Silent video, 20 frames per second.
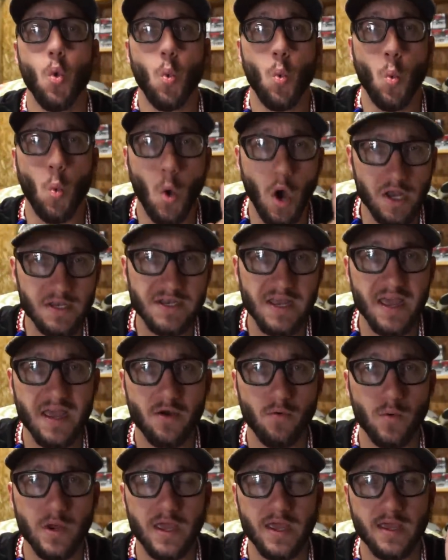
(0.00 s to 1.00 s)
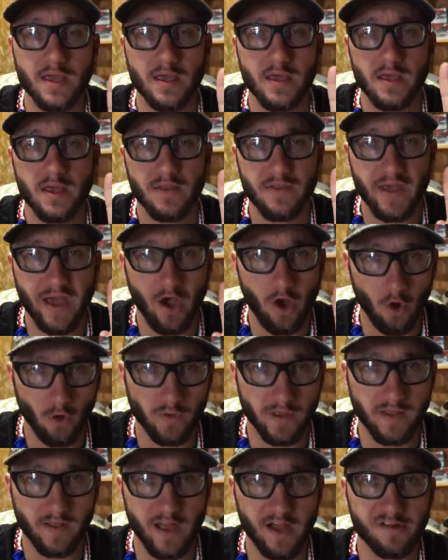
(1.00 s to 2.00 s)
One day a week that
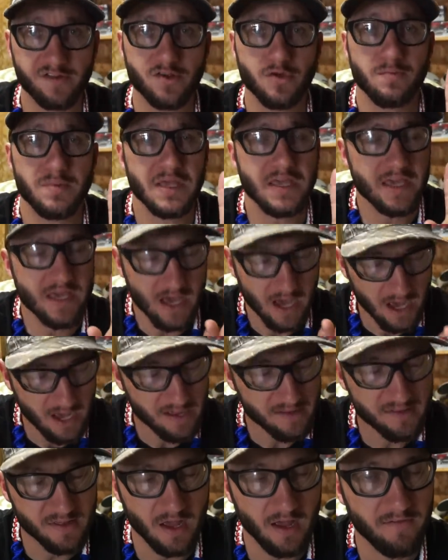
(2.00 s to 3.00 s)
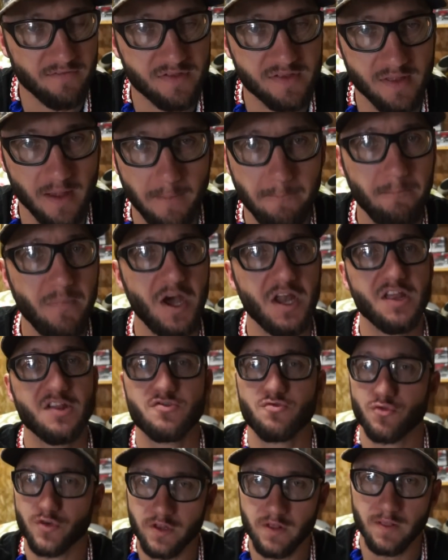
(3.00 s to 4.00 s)
only allows you because of
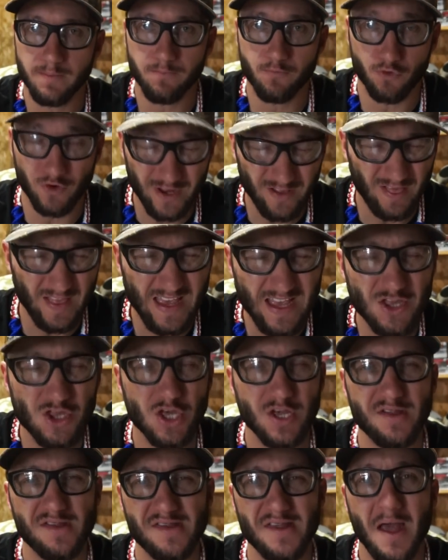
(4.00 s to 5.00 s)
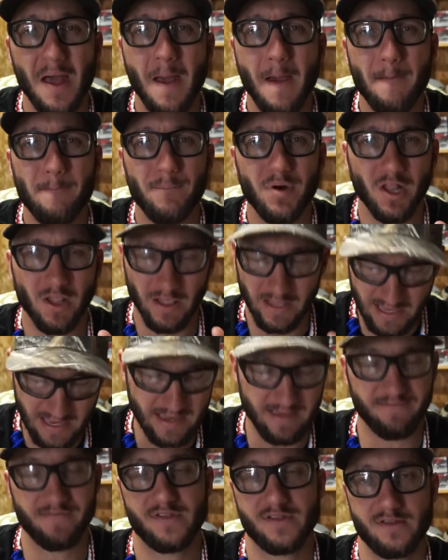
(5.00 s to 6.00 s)
somebody's religious
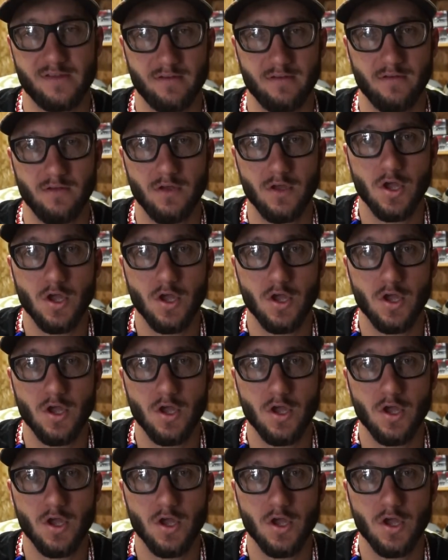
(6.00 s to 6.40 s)
beliefs.